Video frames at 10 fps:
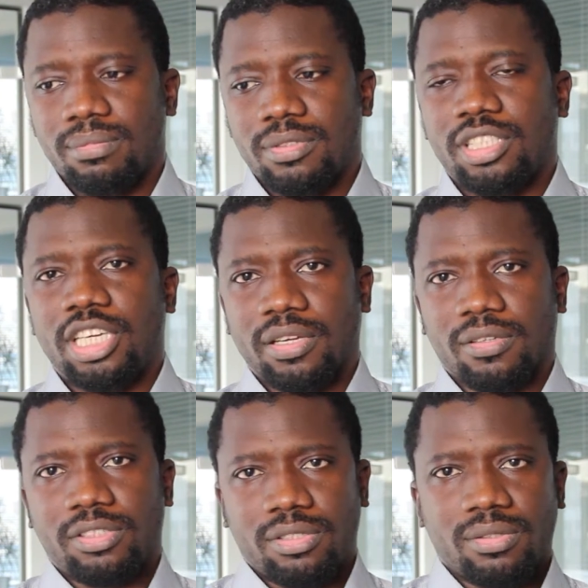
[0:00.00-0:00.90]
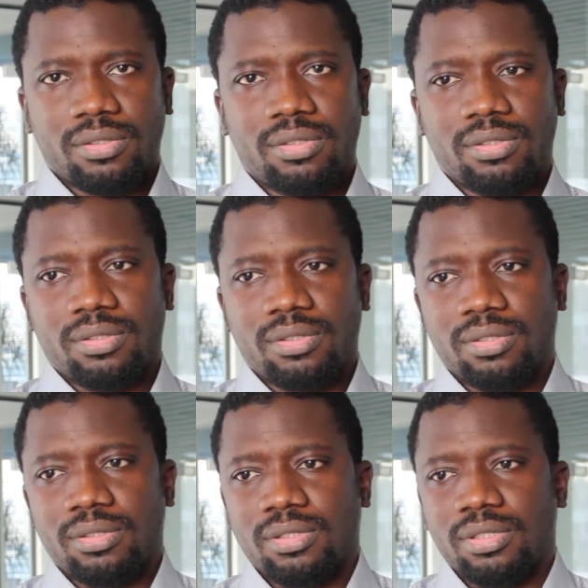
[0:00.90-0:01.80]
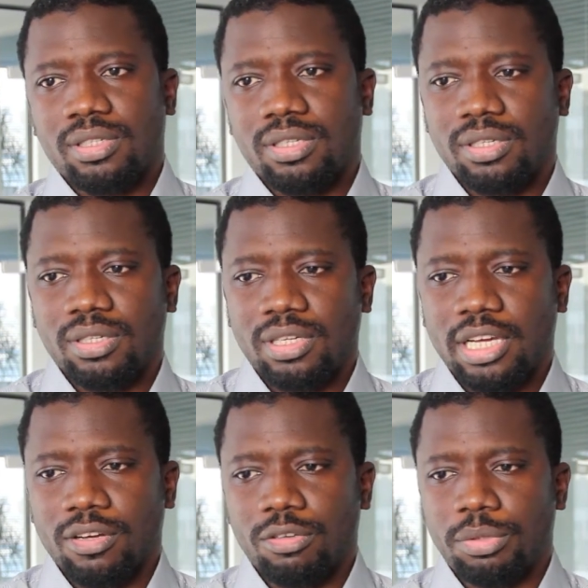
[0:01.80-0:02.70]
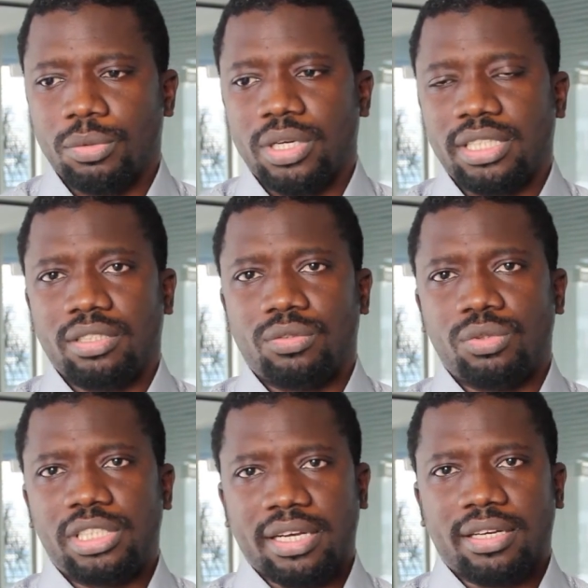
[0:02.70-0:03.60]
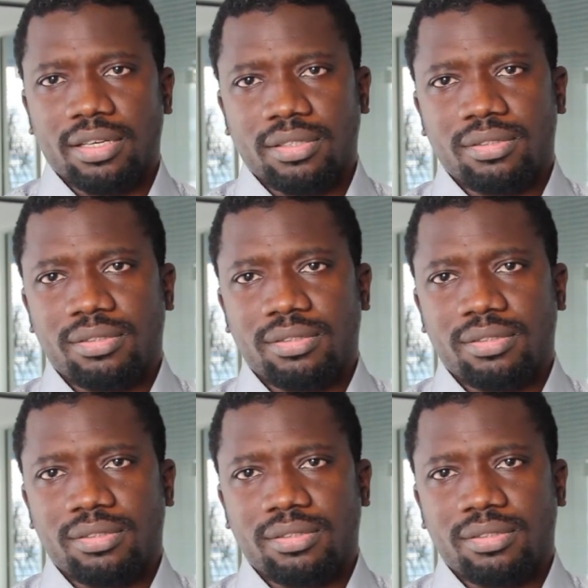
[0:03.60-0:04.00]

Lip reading: skills cannot be related to gender,